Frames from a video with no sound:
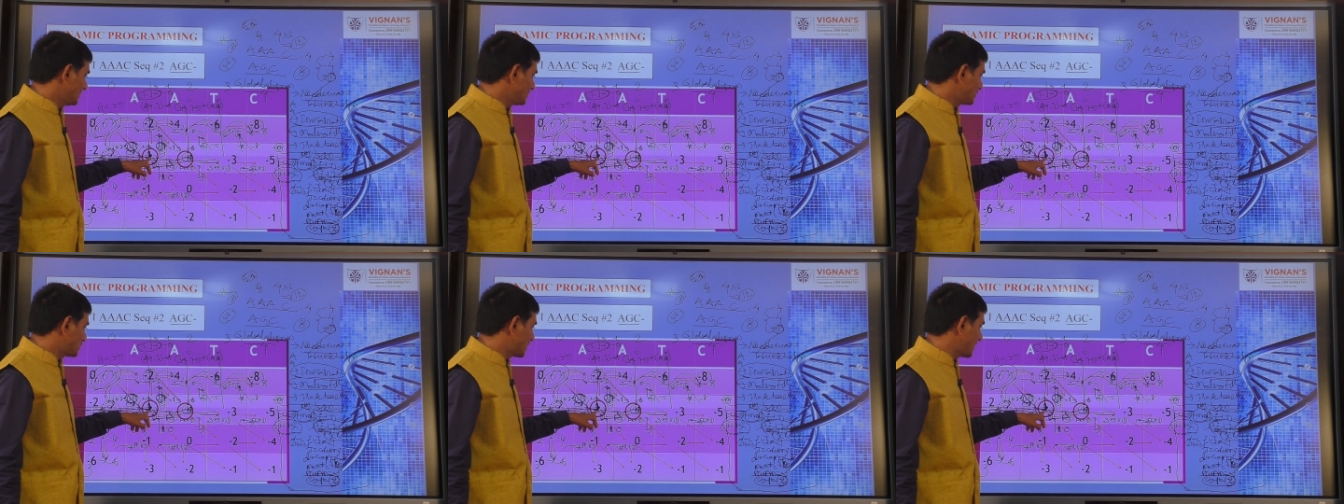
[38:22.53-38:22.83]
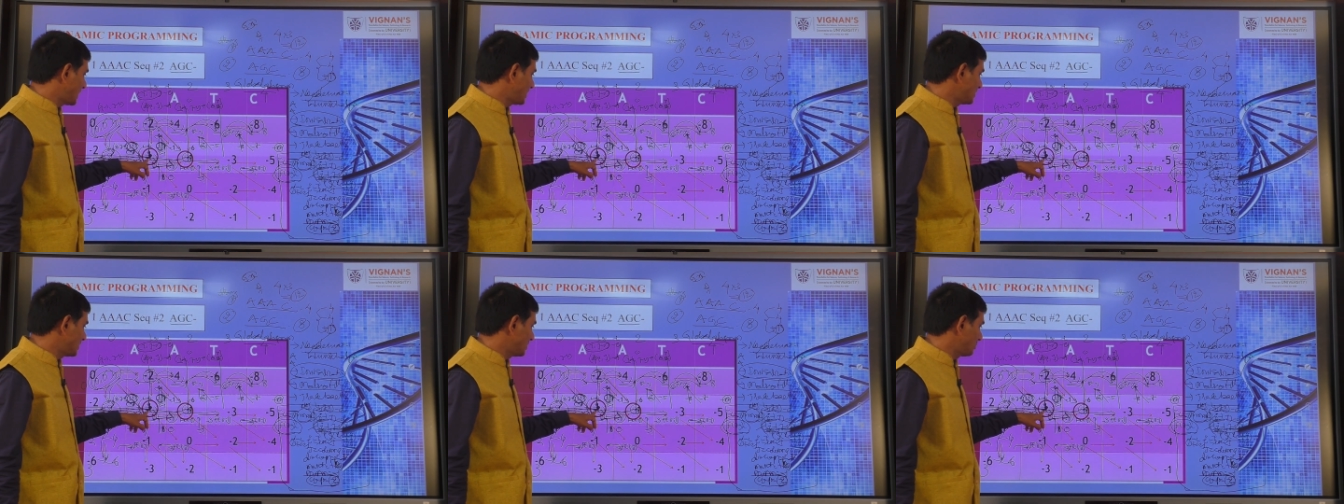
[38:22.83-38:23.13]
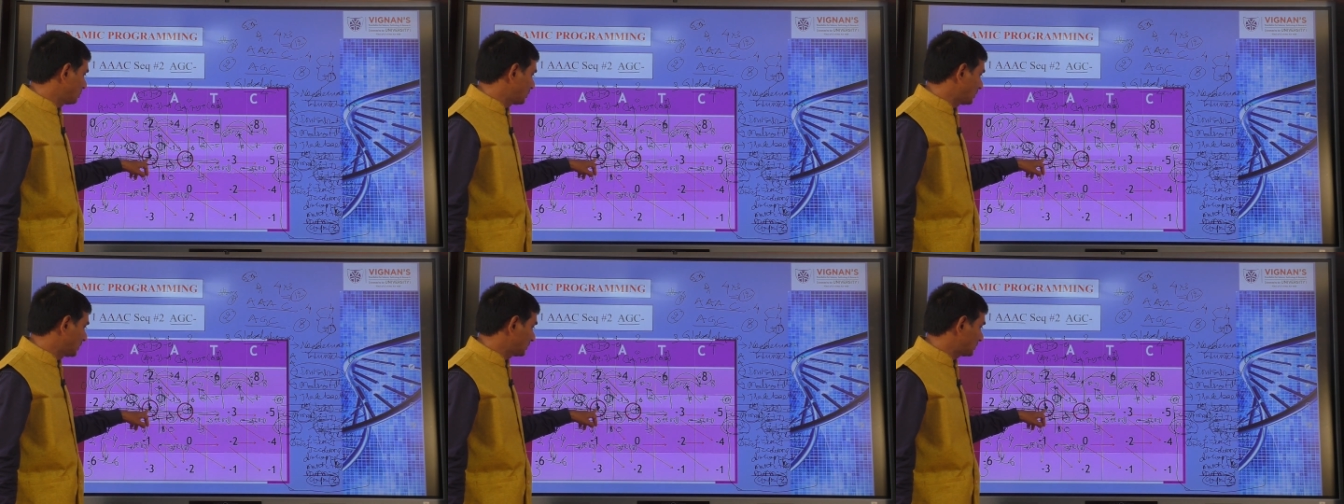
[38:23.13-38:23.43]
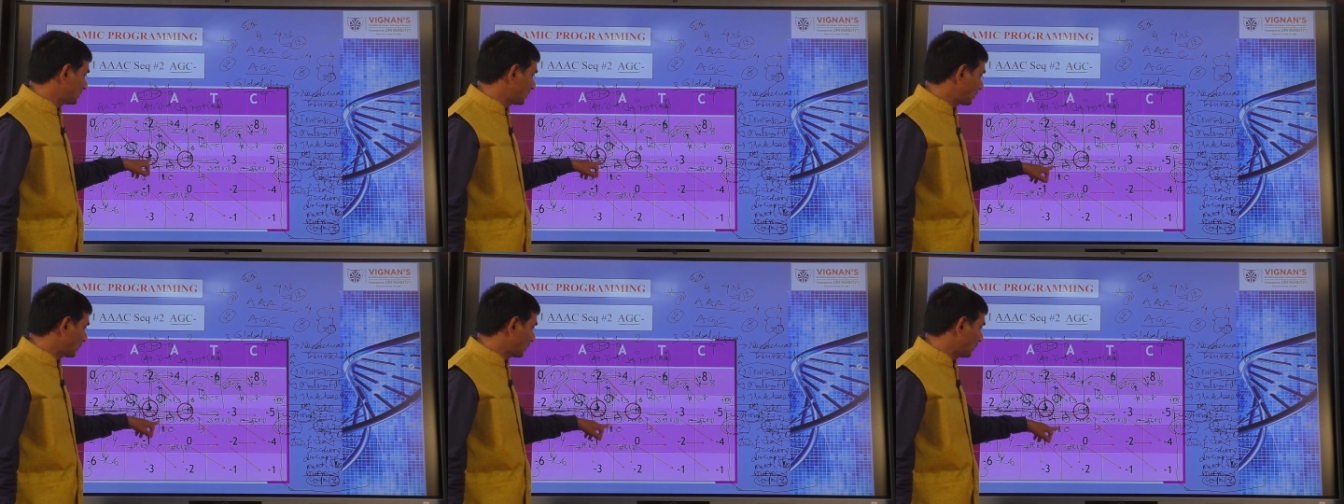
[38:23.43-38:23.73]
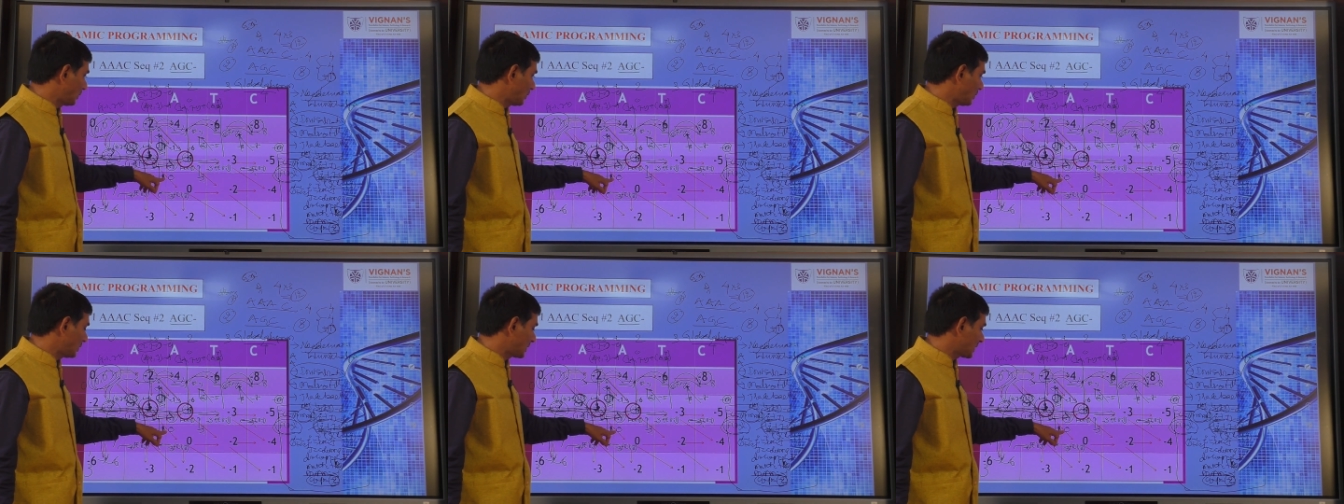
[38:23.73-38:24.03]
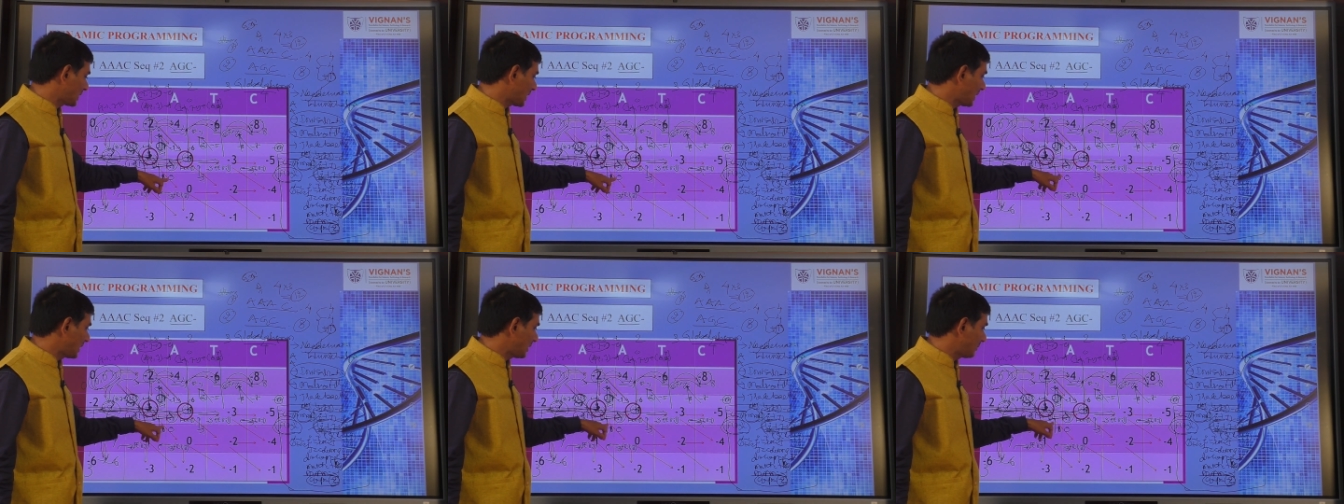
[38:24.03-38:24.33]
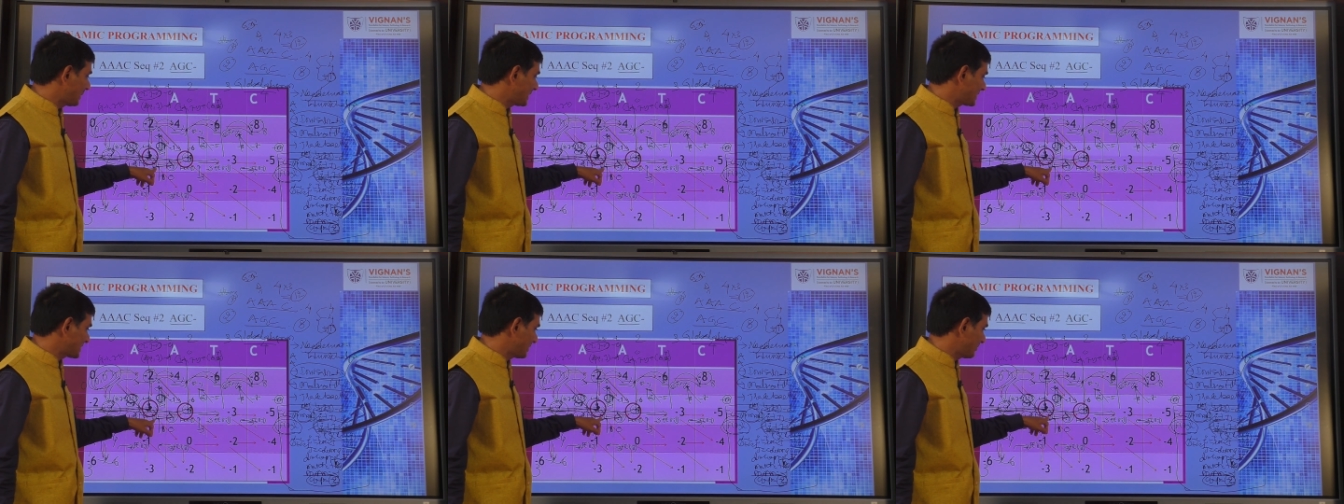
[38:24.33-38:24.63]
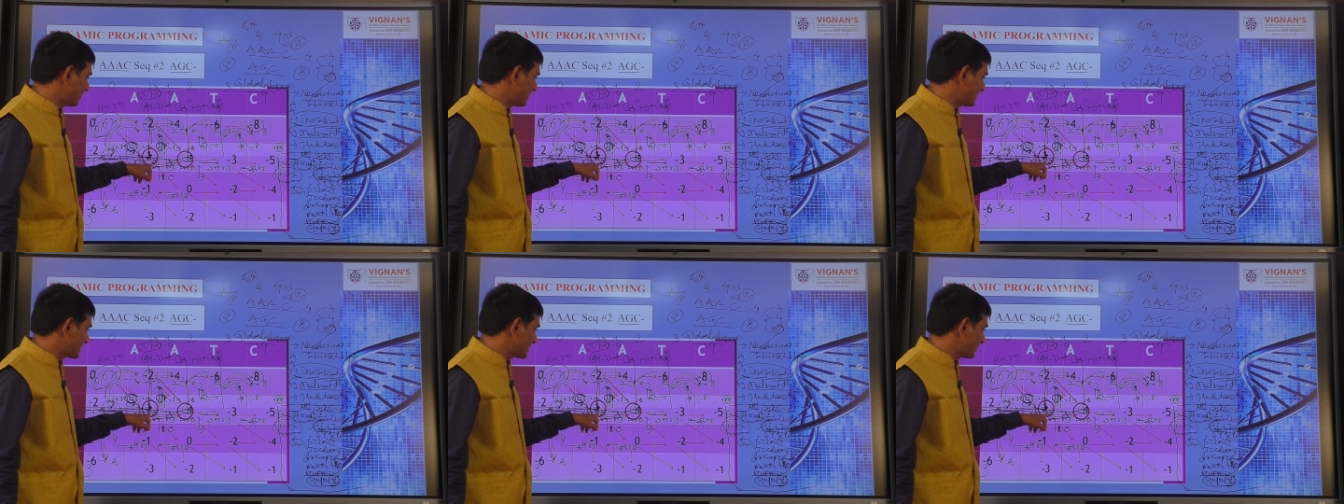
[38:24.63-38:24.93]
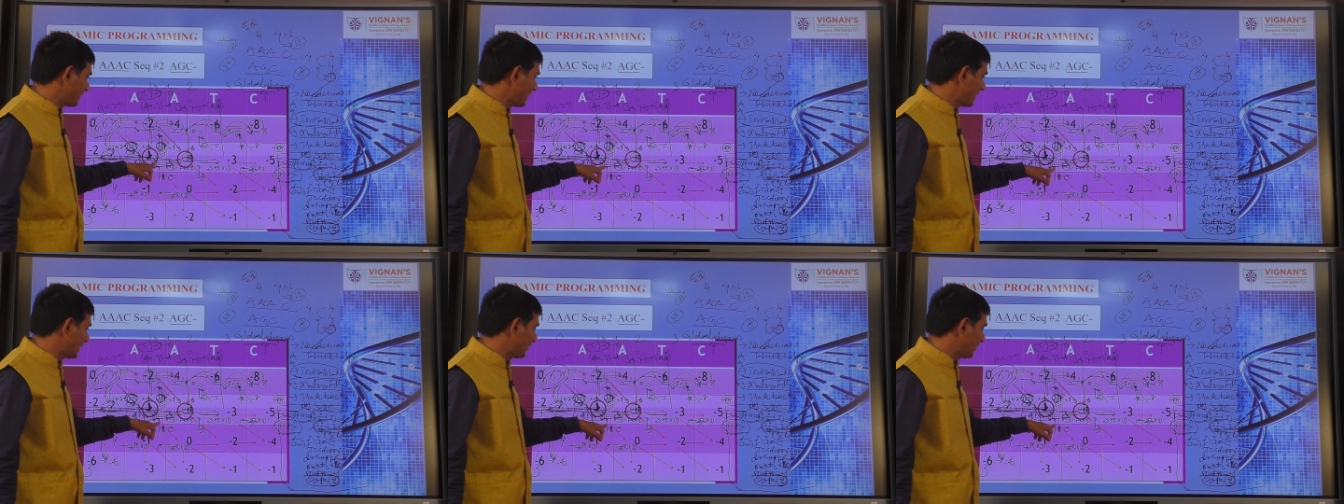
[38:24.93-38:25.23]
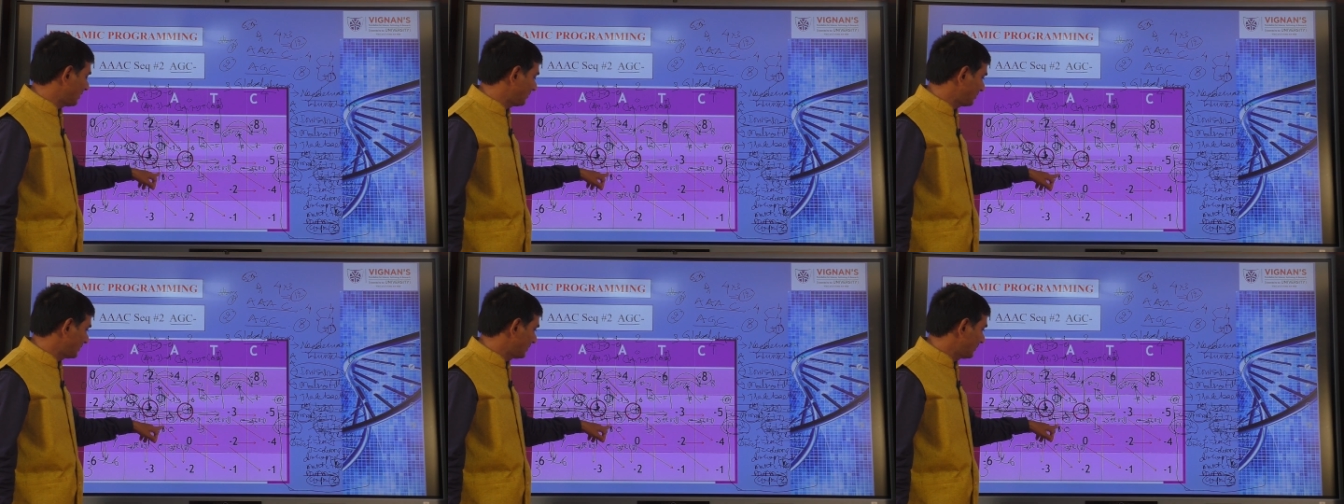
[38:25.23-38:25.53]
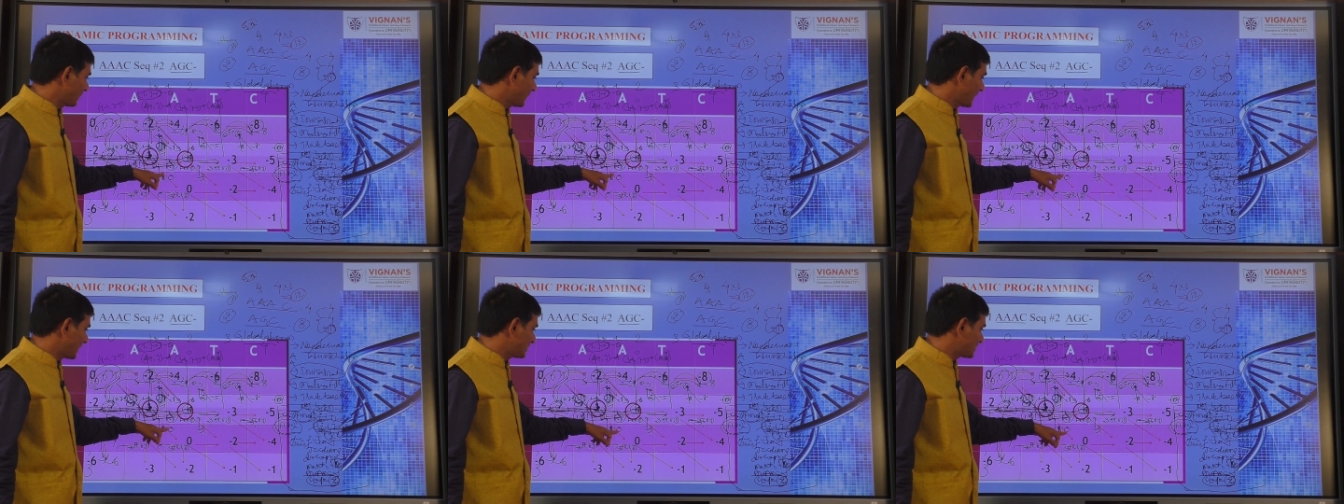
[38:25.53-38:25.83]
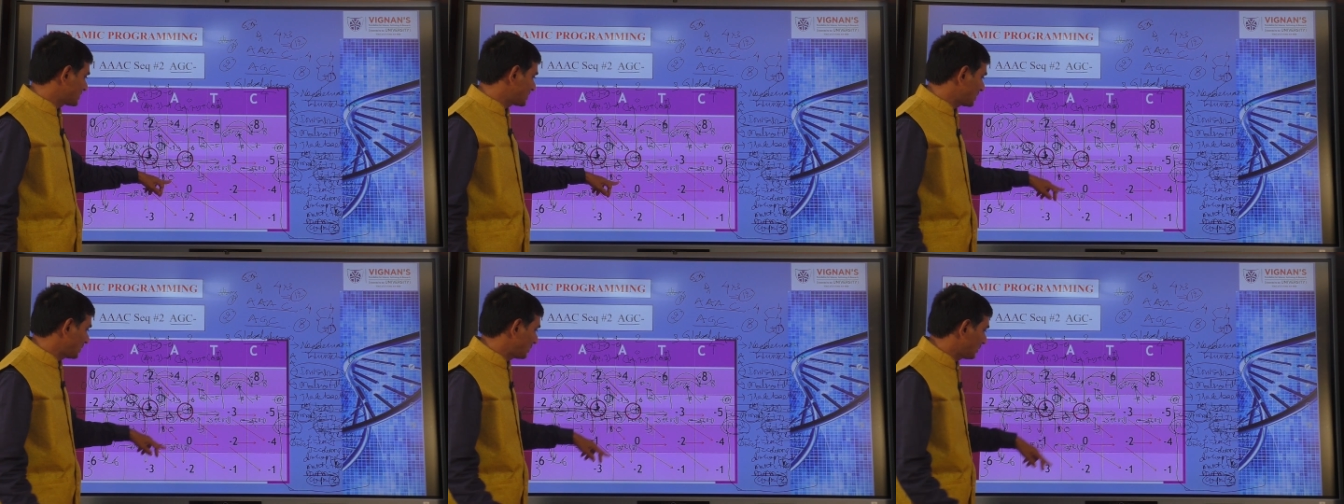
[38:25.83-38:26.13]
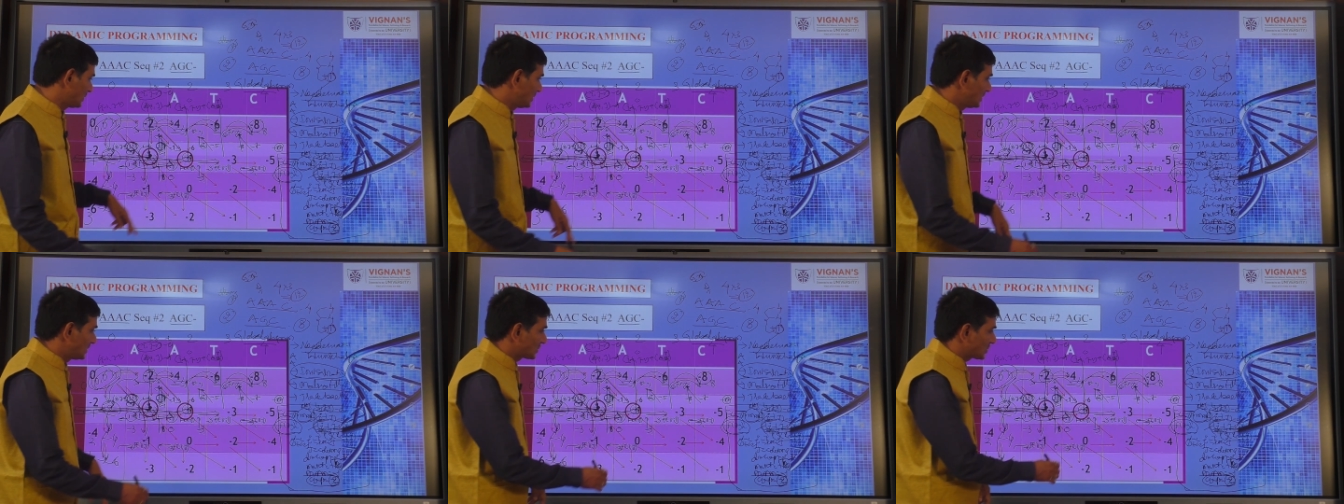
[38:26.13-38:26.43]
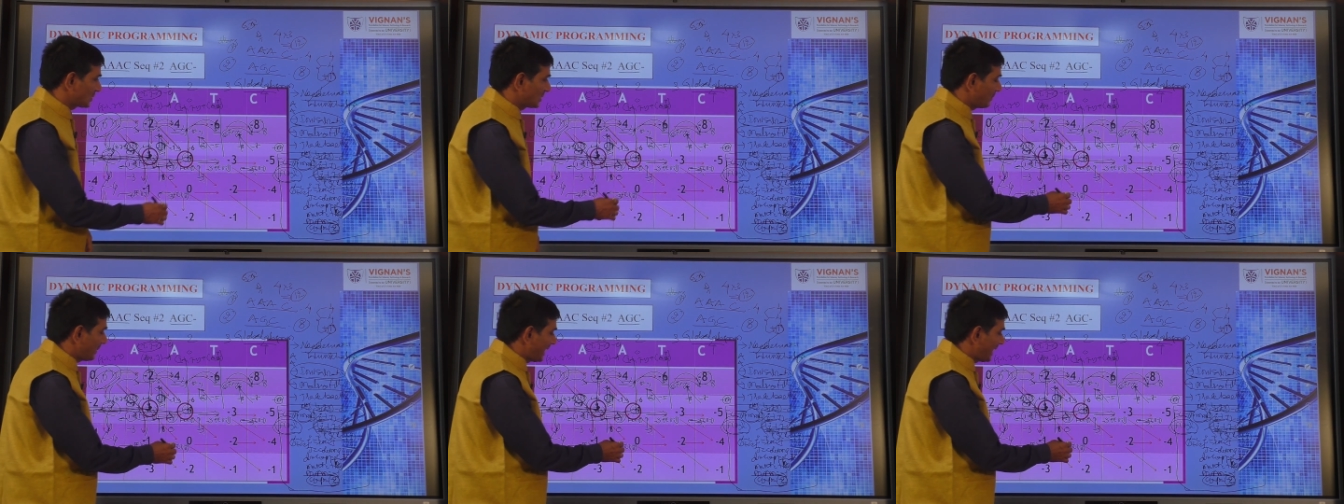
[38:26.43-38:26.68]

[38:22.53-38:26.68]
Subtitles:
Change in both row and column has given us a value of 0. So, the